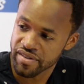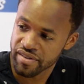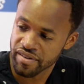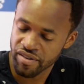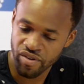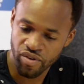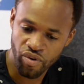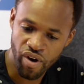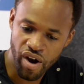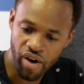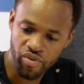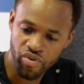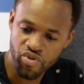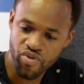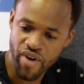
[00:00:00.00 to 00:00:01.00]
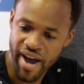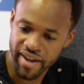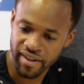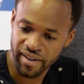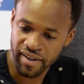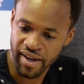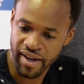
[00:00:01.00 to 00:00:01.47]
How do you
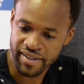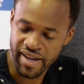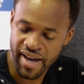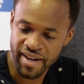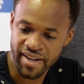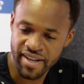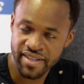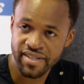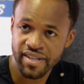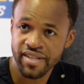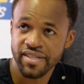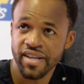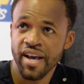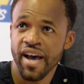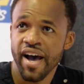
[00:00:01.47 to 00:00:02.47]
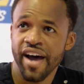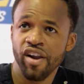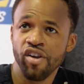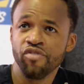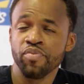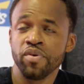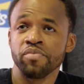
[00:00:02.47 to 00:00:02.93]
handle that? And a
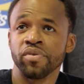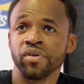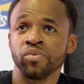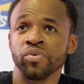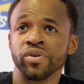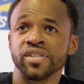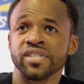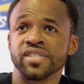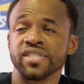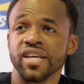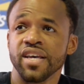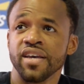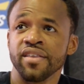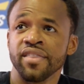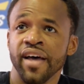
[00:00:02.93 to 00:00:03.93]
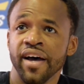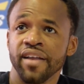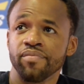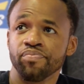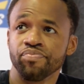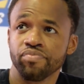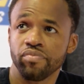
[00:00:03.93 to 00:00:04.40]
lot of people would say that
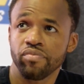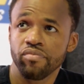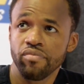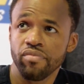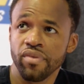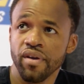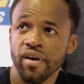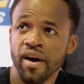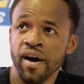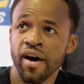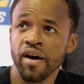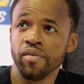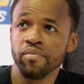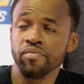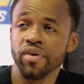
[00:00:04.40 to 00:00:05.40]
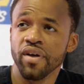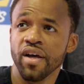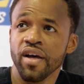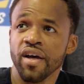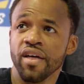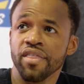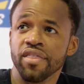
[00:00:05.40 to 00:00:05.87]

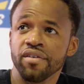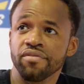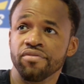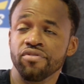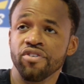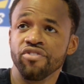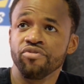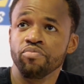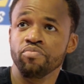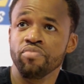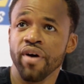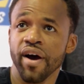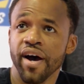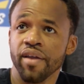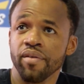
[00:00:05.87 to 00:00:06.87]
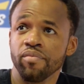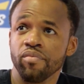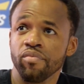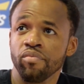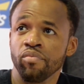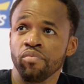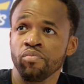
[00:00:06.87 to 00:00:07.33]
the Verve brand
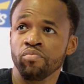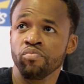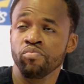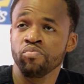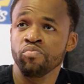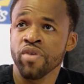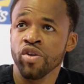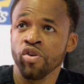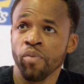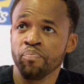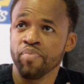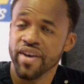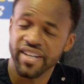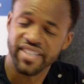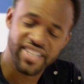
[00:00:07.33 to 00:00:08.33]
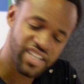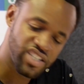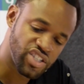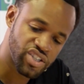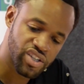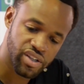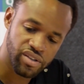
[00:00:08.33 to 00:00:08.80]
may not pay
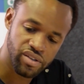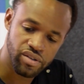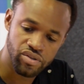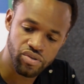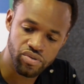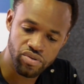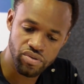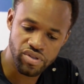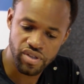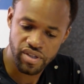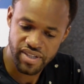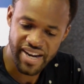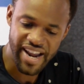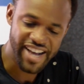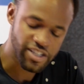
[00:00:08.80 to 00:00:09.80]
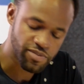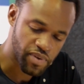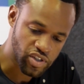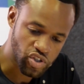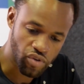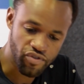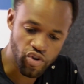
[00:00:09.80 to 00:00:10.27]
attention to certain
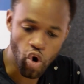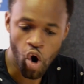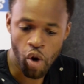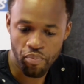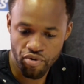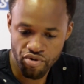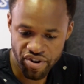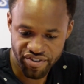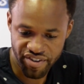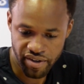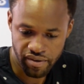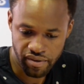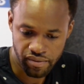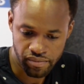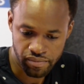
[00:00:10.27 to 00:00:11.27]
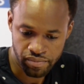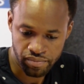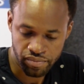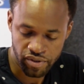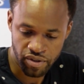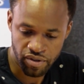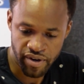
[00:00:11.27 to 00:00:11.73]
aspects of the operation,
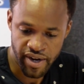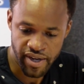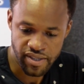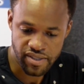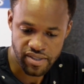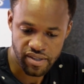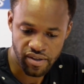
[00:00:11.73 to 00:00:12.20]
right?